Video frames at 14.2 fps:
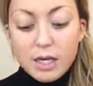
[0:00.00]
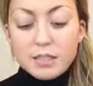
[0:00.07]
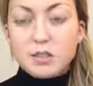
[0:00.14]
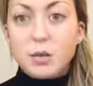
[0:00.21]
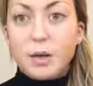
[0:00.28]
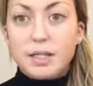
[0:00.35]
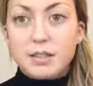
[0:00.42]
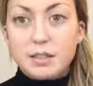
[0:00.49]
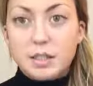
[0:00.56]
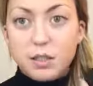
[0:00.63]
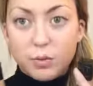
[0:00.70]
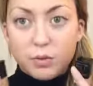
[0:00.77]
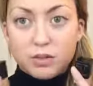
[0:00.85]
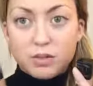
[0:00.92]
So I
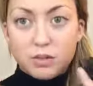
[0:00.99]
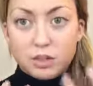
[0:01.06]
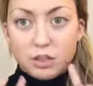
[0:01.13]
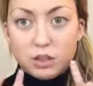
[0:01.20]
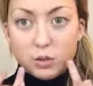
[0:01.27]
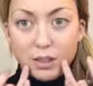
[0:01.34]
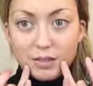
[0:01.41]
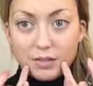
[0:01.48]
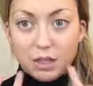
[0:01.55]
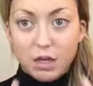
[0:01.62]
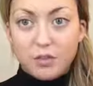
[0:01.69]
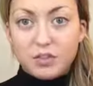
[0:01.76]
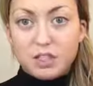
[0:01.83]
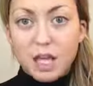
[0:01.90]
did recently do a
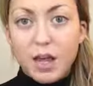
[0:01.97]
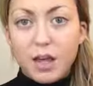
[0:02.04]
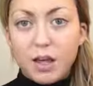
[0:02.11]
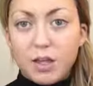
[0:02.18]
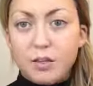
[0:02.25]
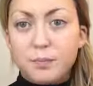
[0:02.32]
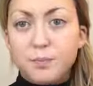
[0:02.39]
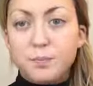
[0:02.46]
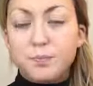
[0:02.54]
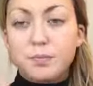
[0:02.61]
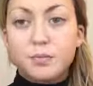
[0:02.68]
self-tan.